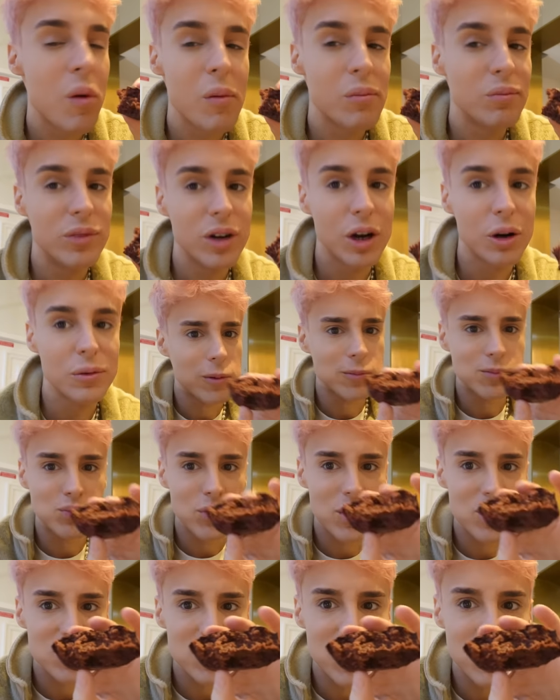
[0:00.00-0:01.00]
No.
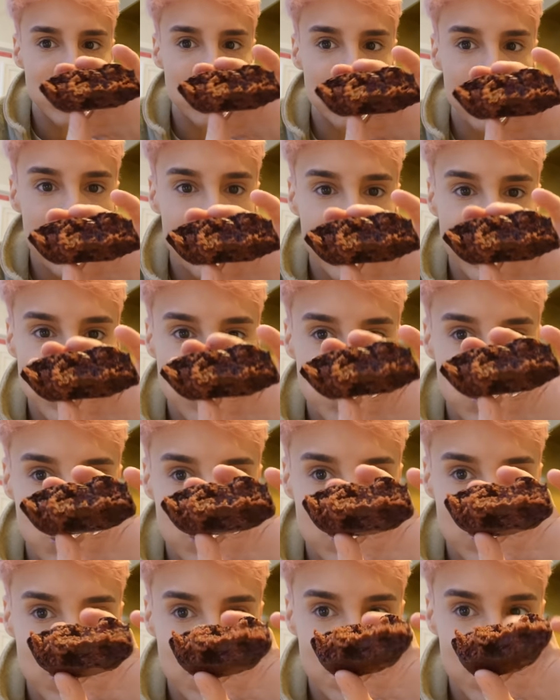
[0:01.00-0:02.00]
It's like triple
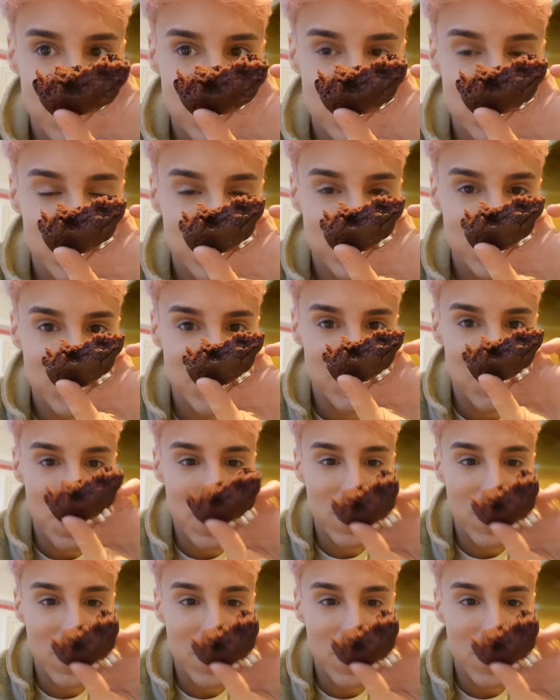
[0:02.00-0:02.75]
chocolate basically.